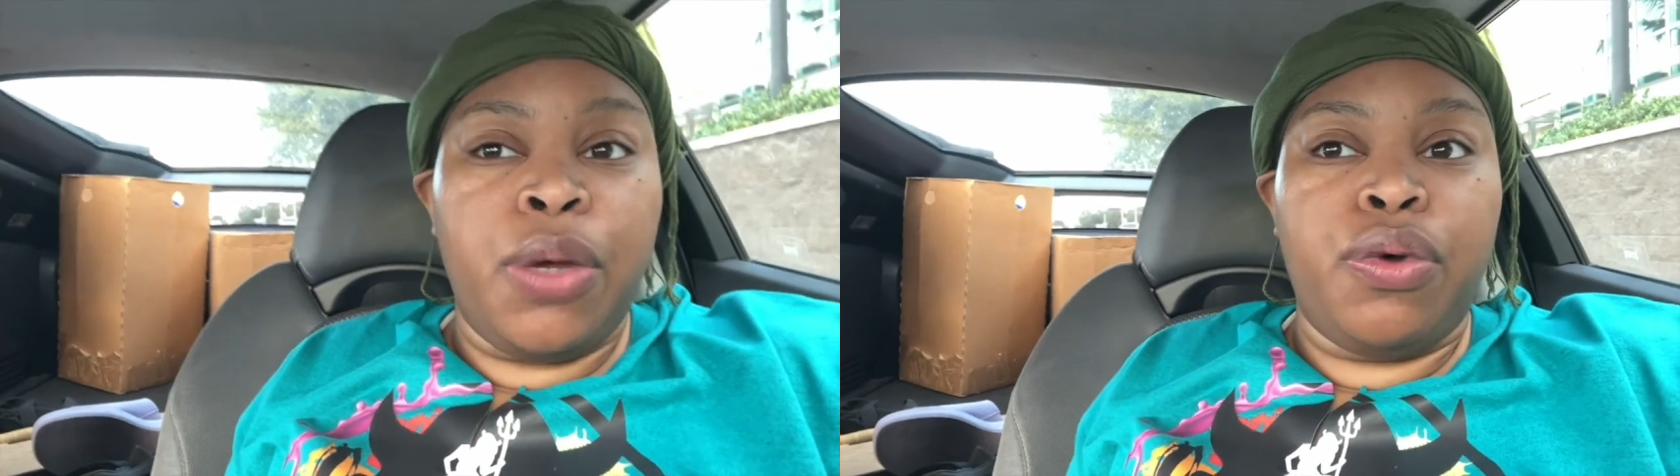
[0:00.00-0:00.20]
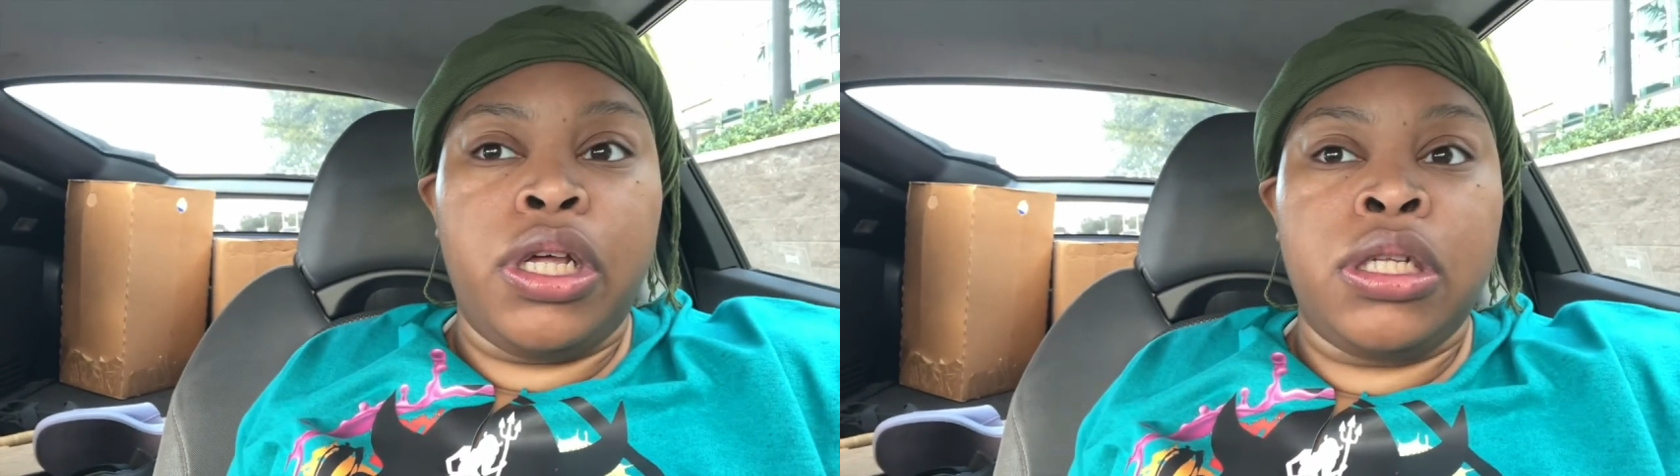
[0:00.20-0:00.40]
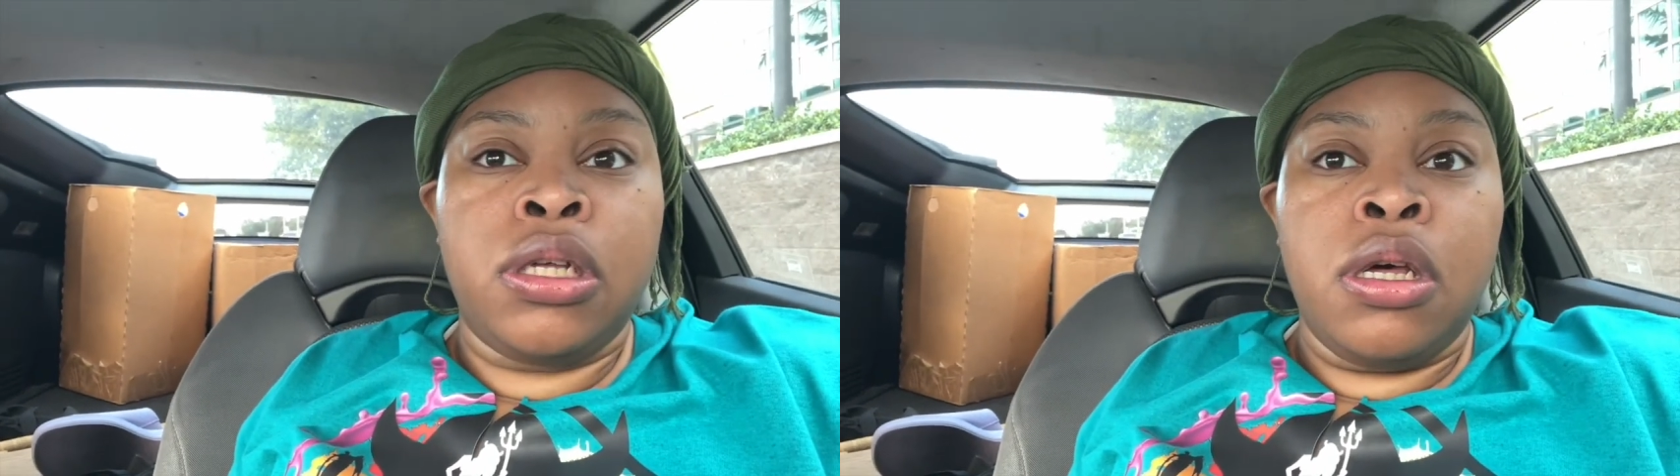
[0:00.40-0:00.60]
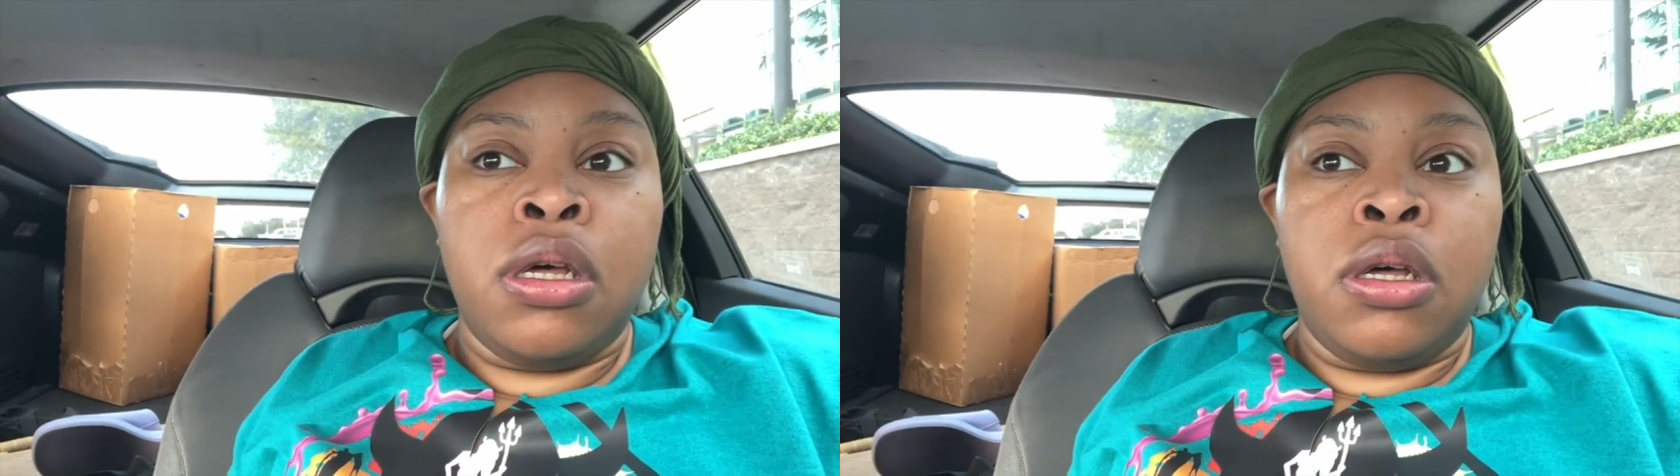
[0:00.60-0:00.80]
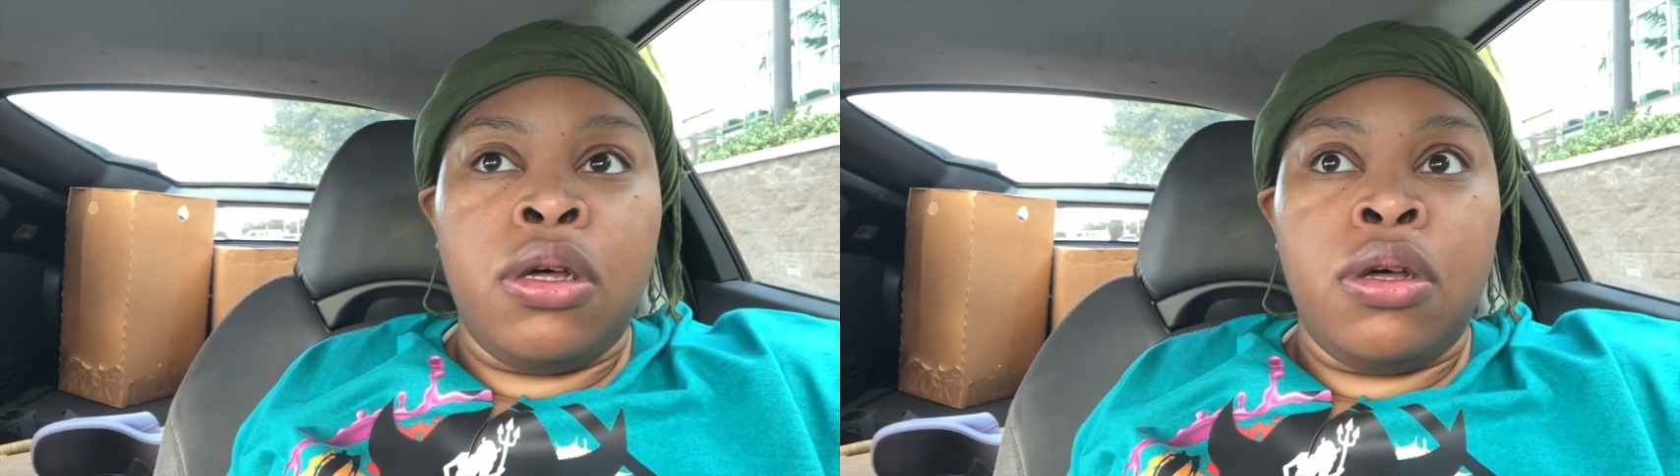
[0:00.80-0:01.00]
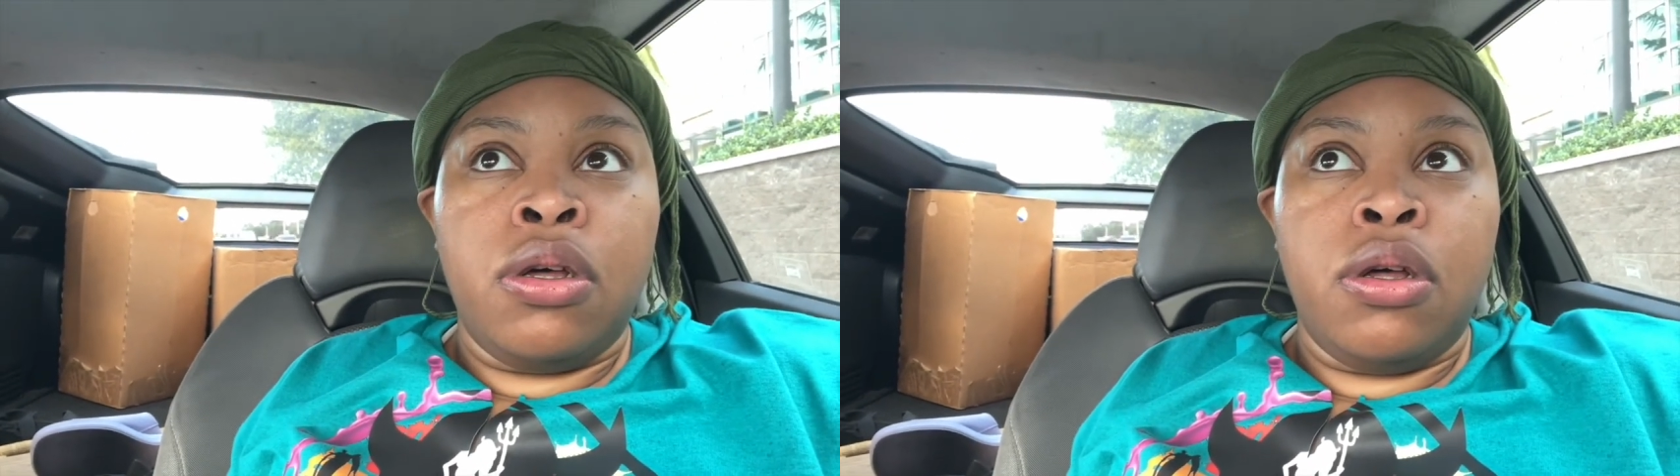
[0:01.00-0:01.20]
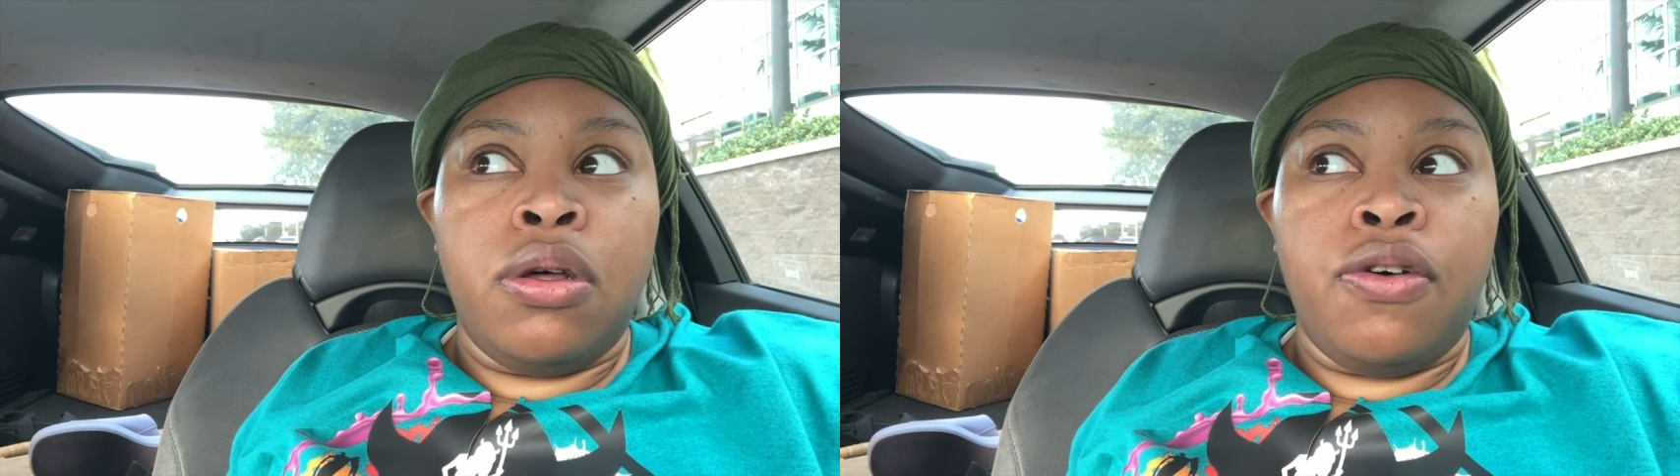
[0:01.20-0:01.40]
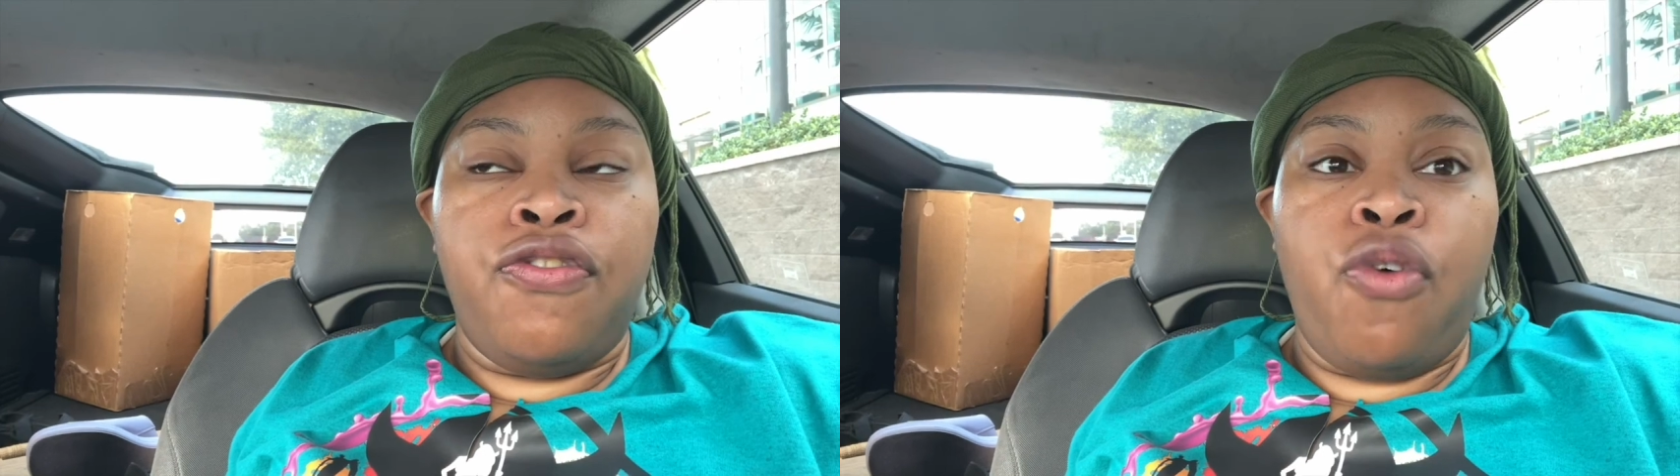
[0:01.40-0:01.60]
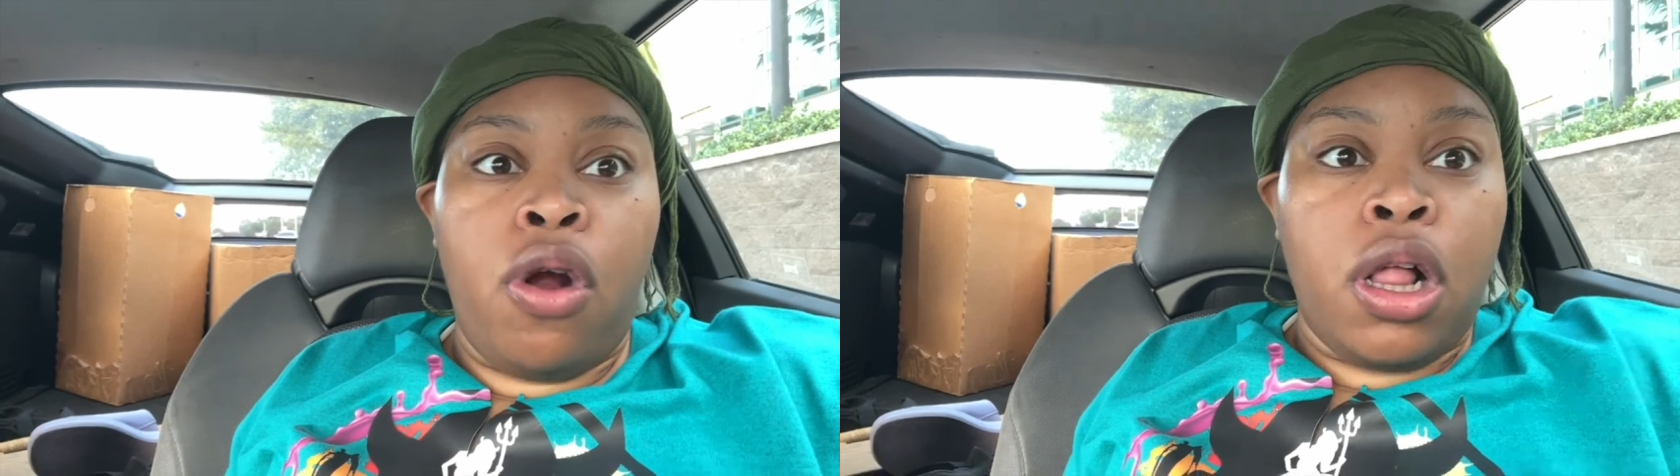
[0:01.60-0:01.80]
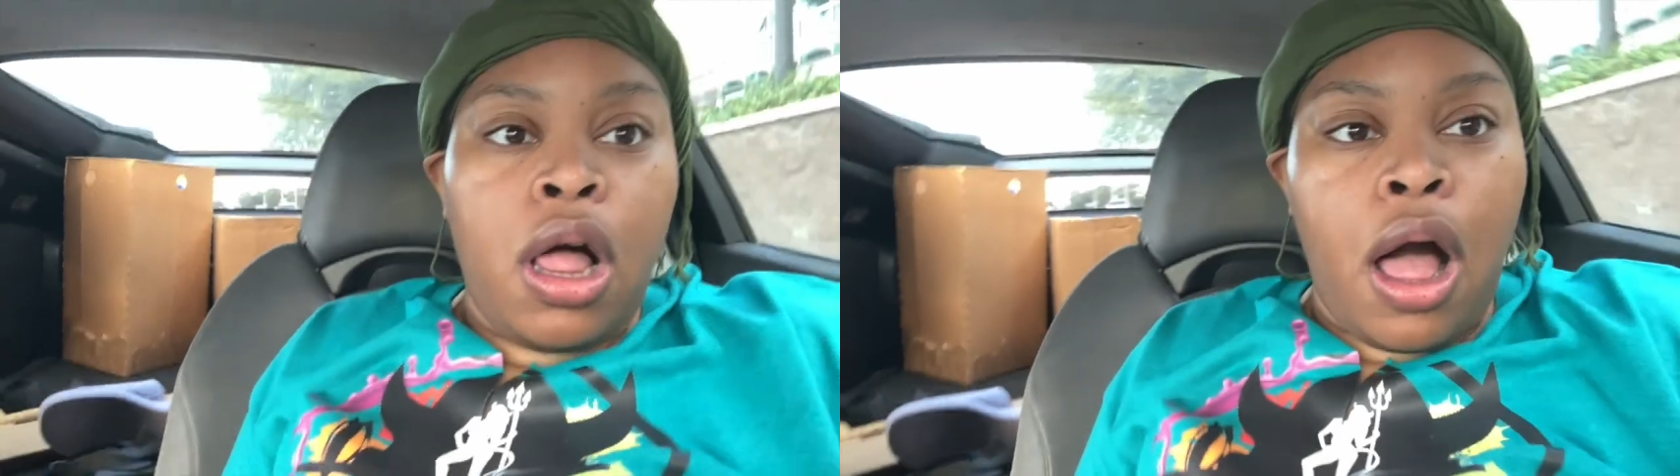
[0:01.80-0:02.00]
was 4
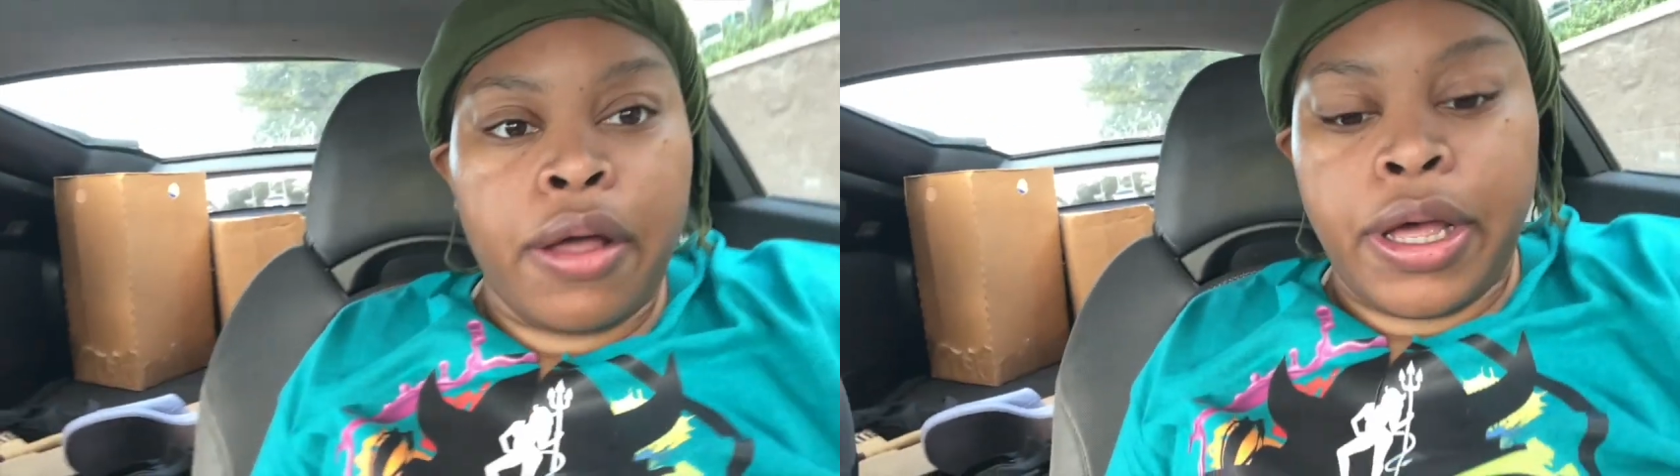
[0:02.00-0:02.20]
o'clock.